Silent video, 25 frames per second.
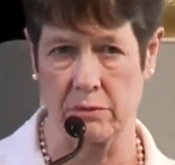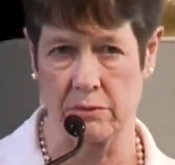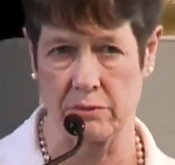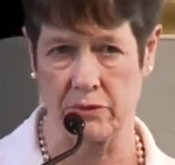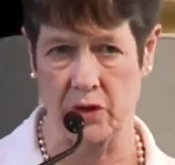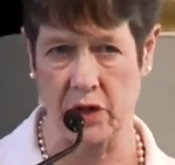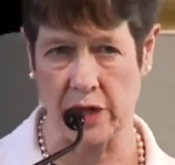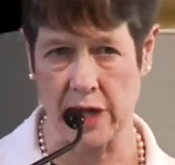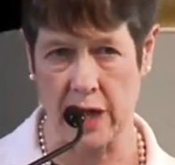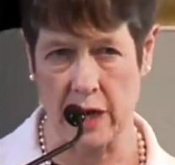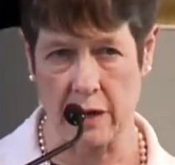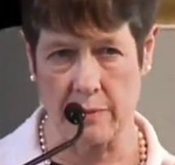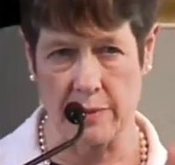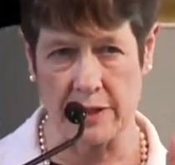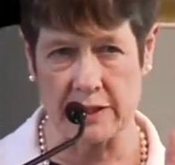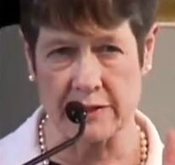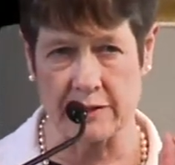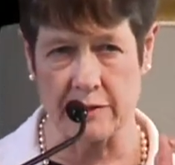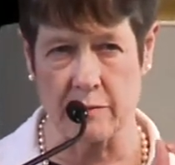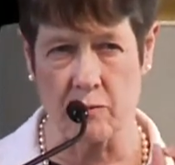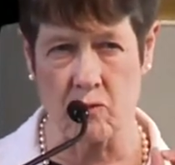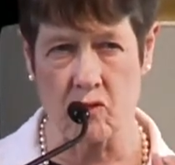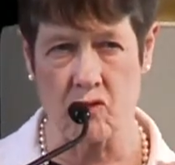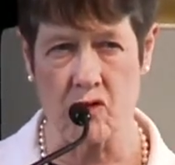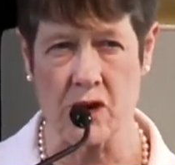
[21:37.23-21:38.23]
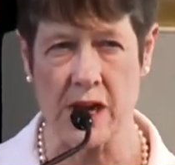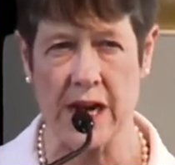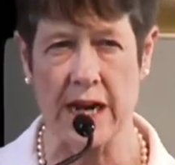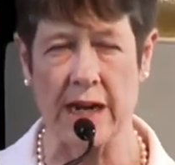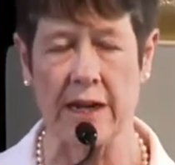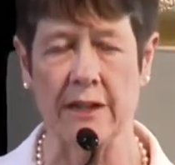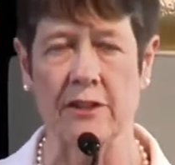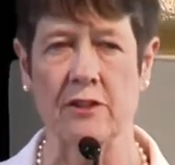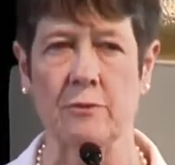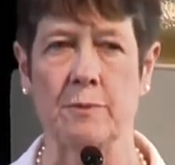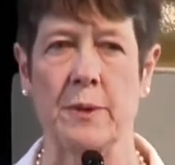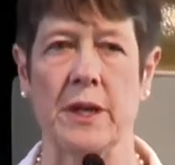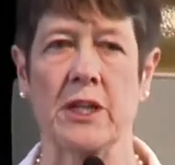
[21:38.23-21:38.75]
There are going to be some really
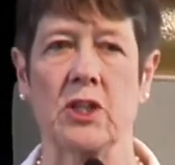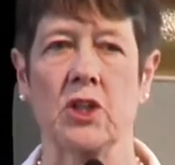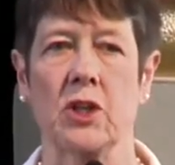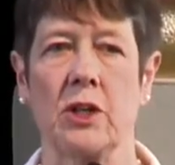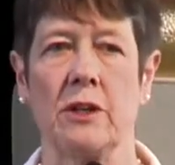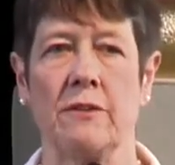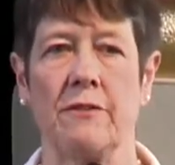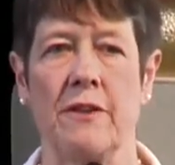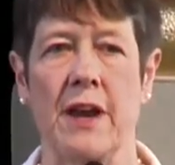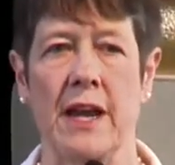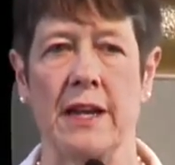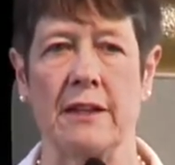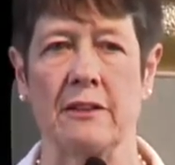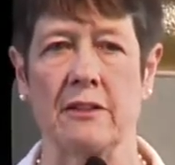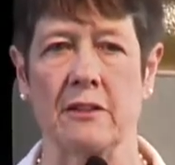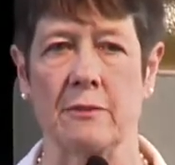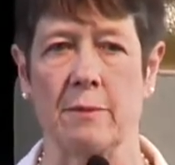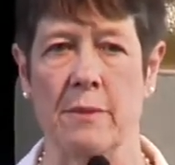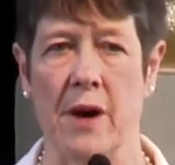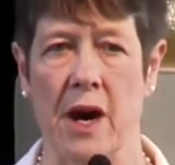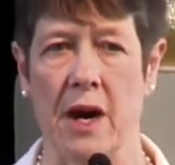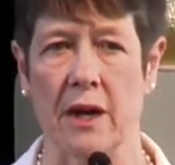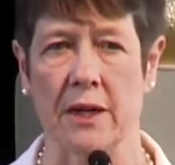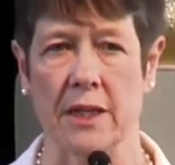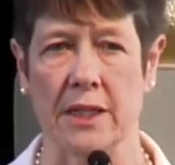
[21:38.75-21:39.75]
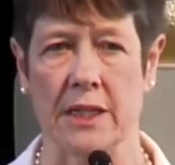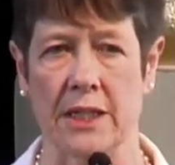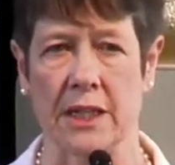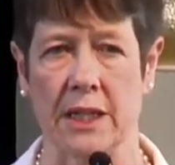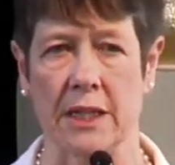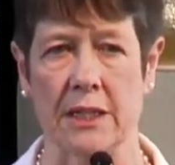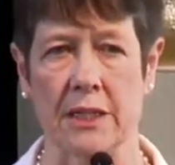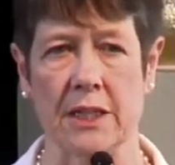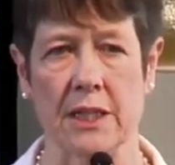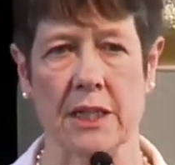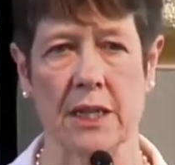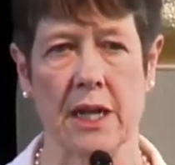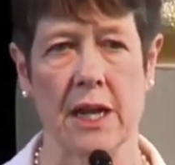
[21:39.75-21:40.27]
special events
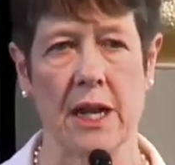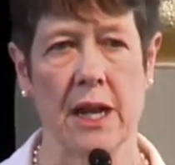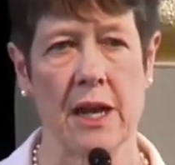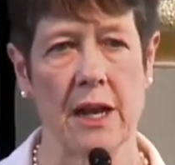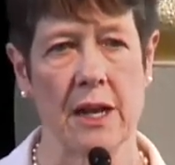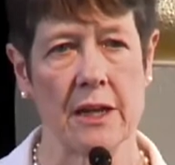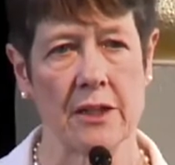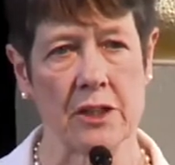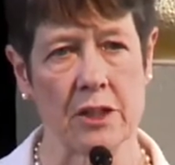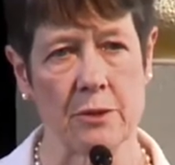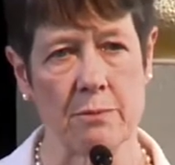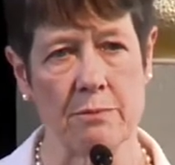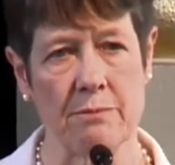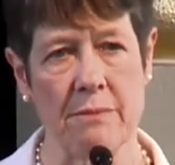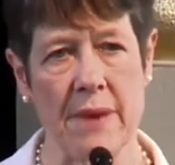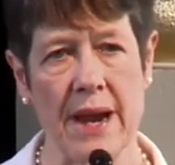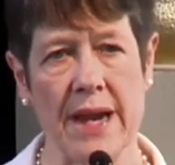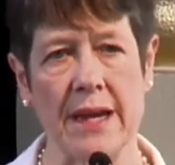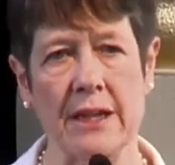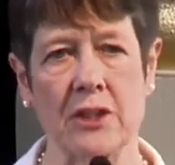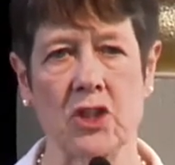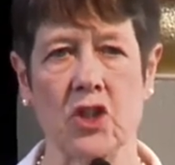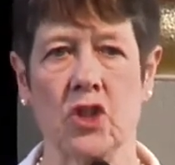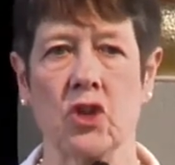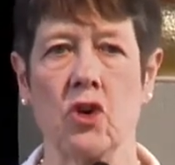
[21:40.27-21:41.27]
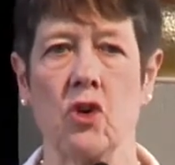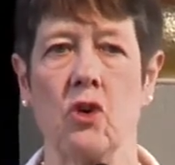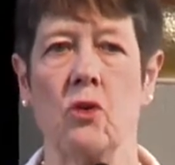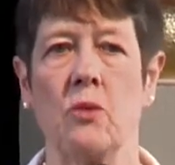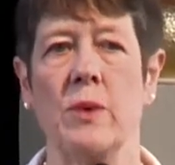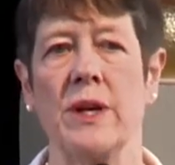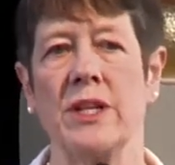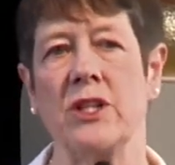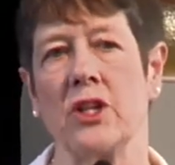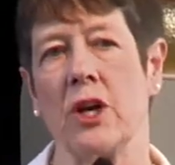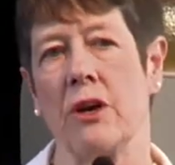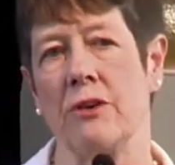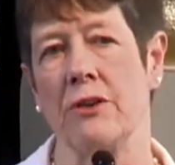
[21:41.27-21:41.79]
marketed to make sure we
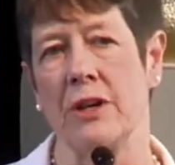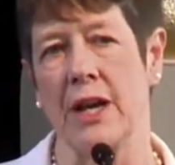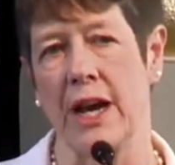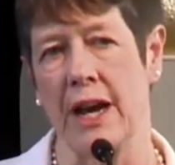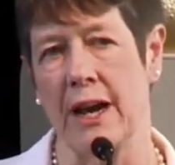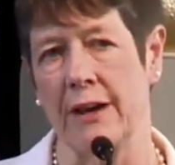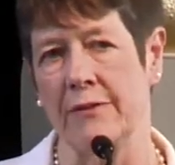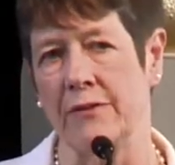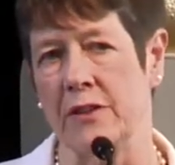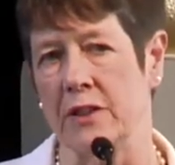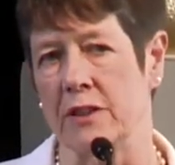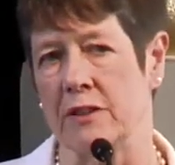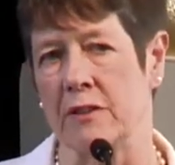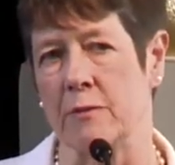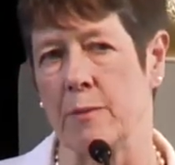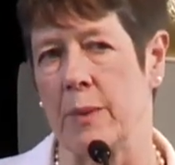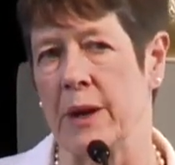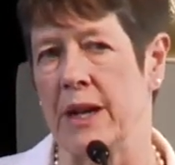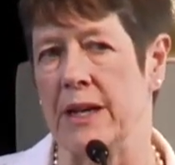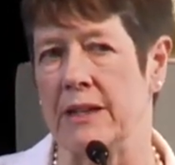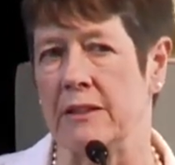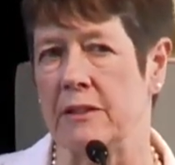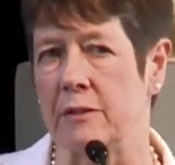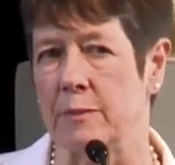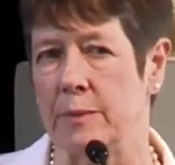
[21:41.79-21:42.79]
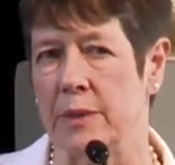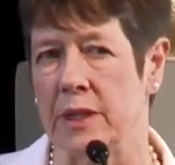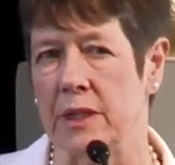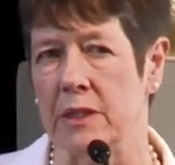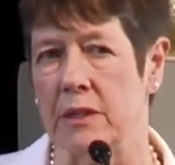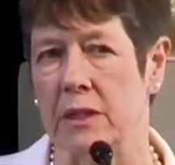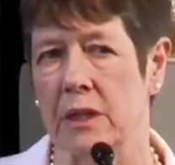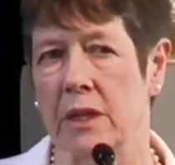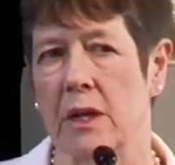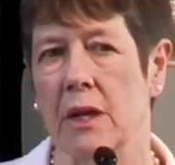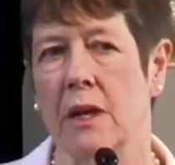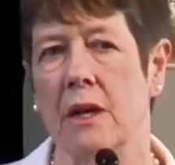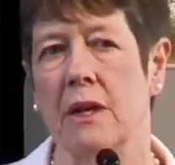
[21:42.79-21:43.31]
don't have displacement,
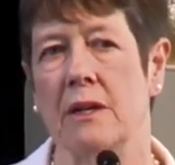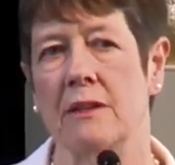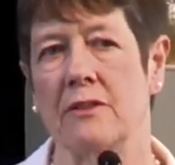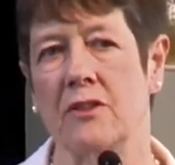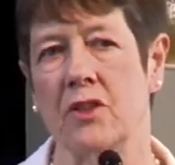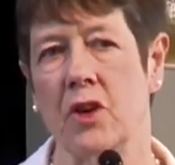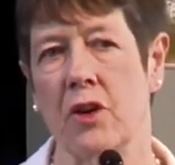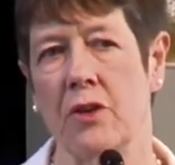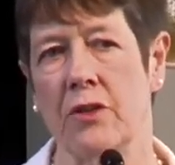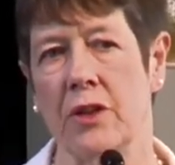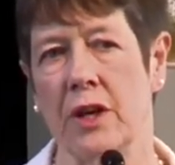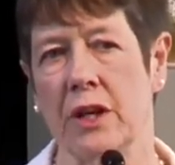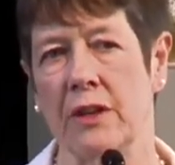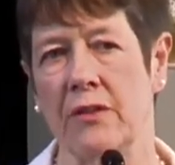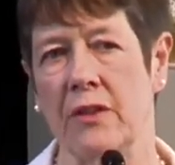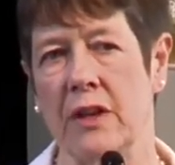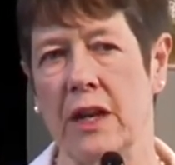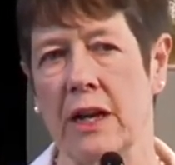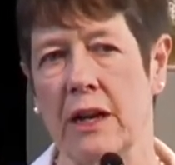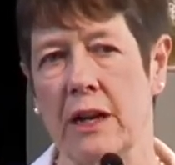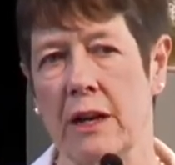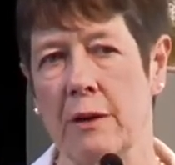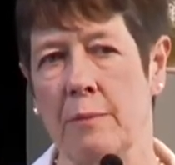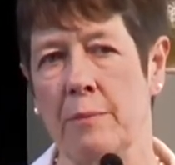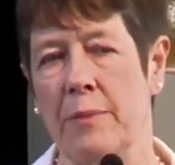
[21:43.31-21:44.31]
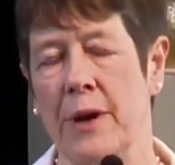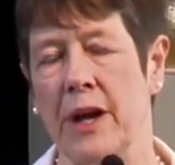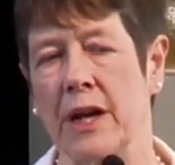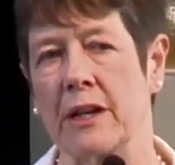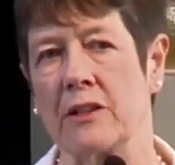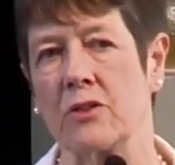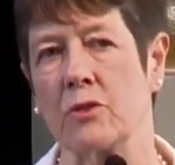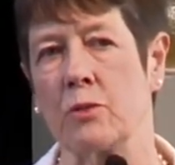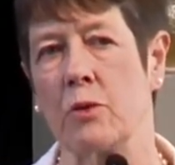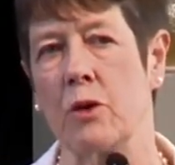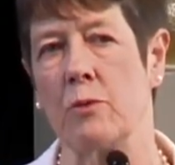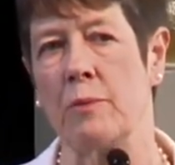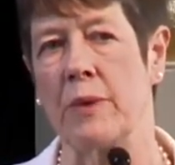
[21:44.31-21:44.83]
so that the
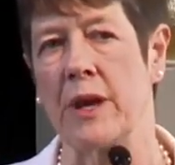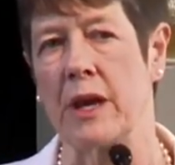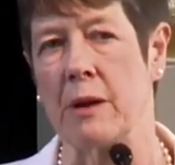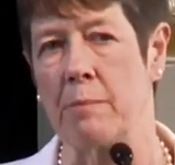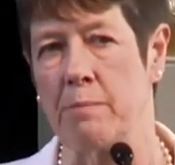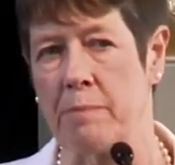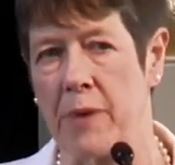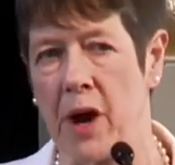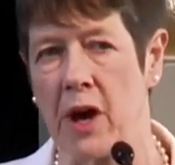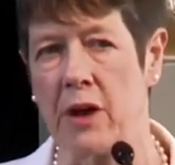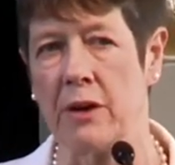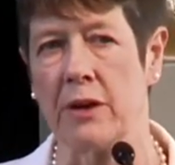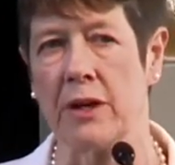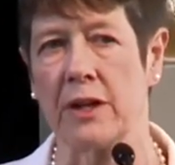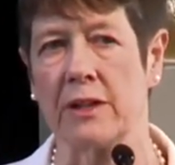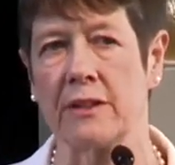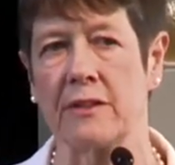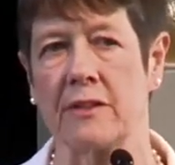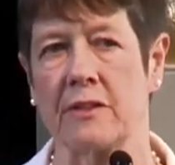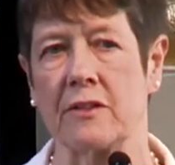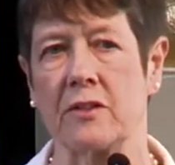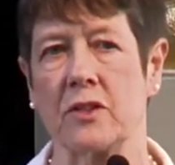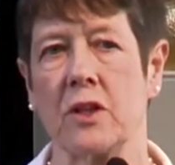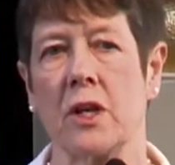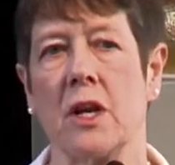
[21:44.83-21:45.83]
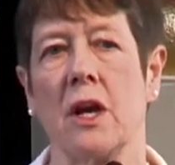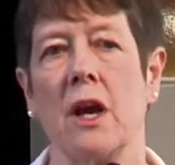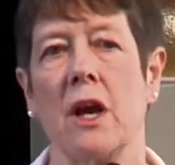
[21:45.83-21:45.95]
Olympics will be a bonus